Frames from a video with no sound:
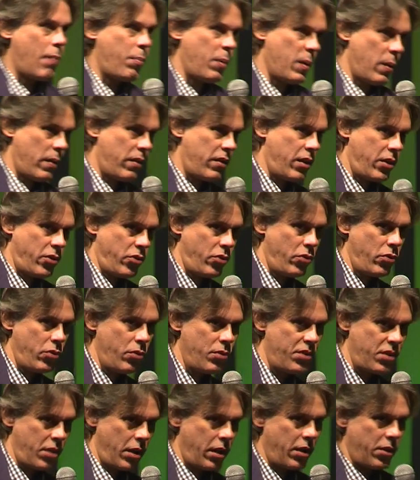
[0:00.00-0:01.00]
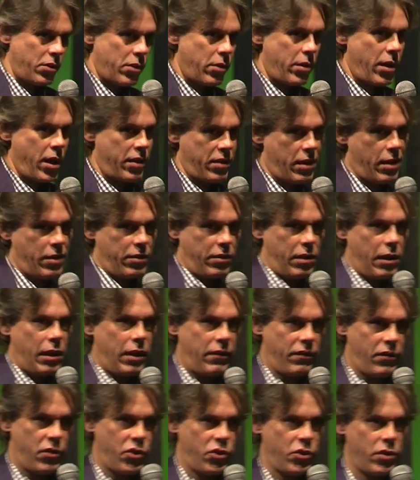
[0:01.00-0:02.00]
happen that you use internet and
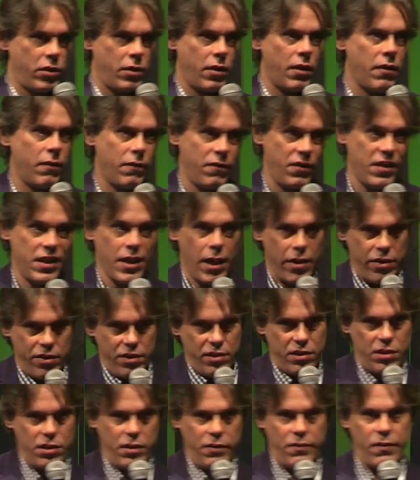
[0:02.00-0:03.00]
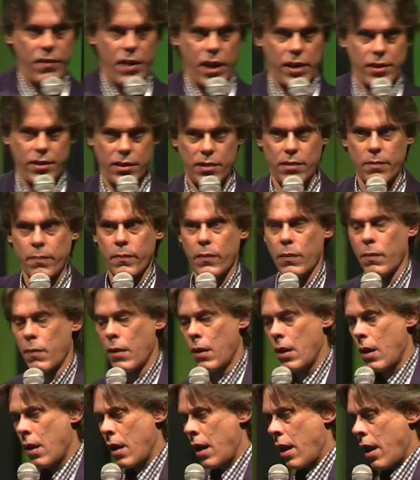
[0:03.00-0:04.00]
television via this device?
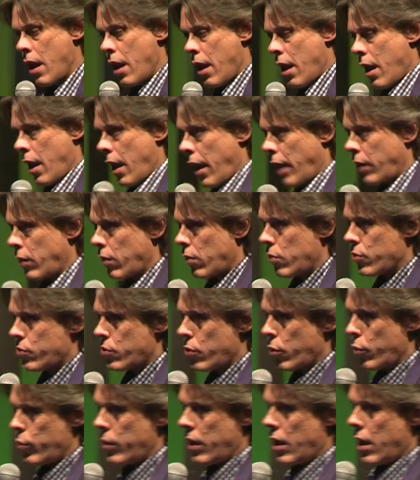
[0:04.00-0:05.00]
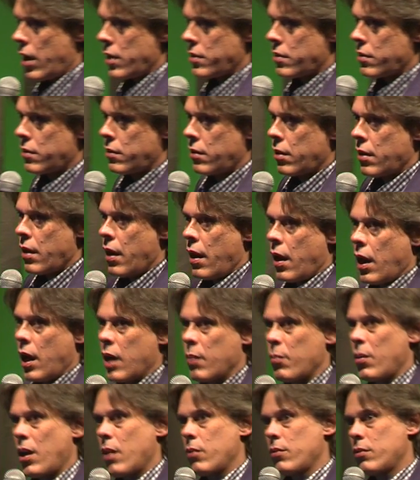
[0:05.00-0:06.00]
And also we asked
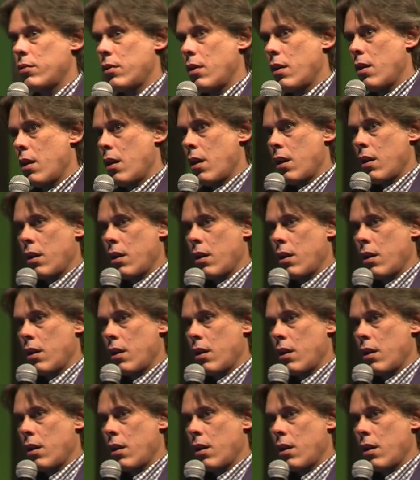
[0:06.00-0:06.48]
about